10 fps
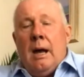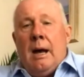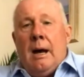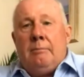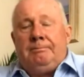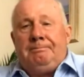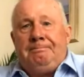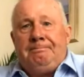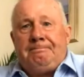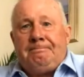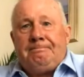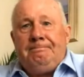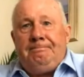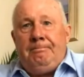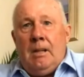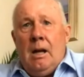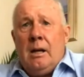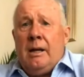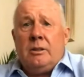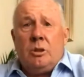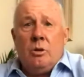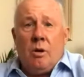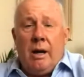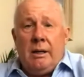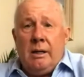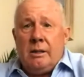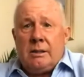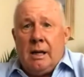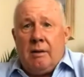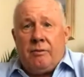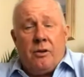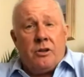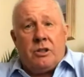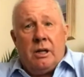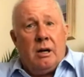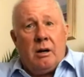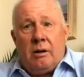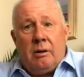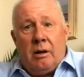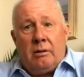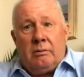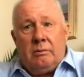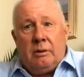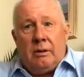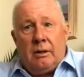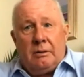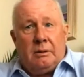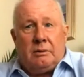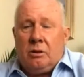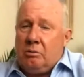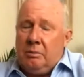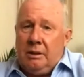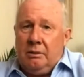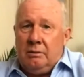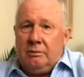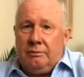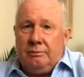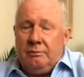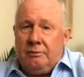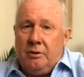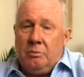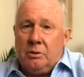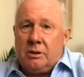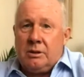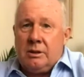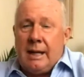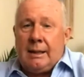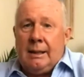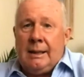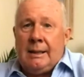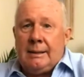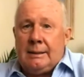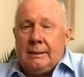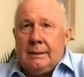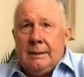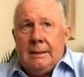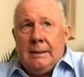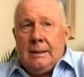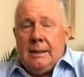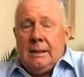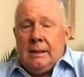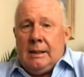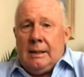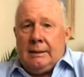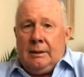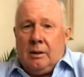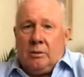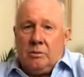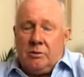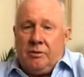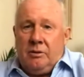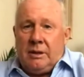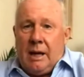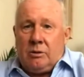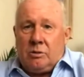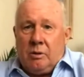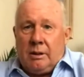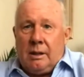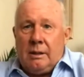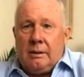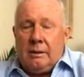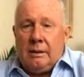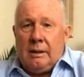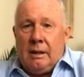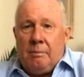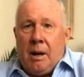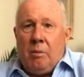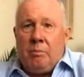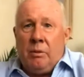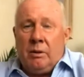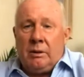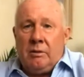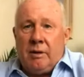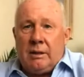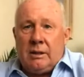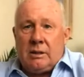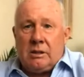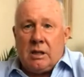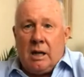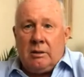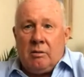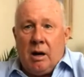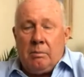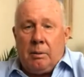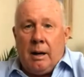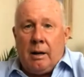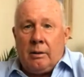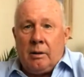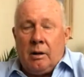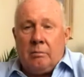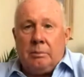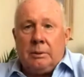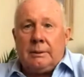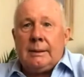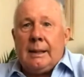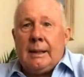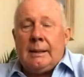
And I had two great years there. First year, took me few months to settle in, and you know, there was a few doubts whether Juventus had signed the right player or not, but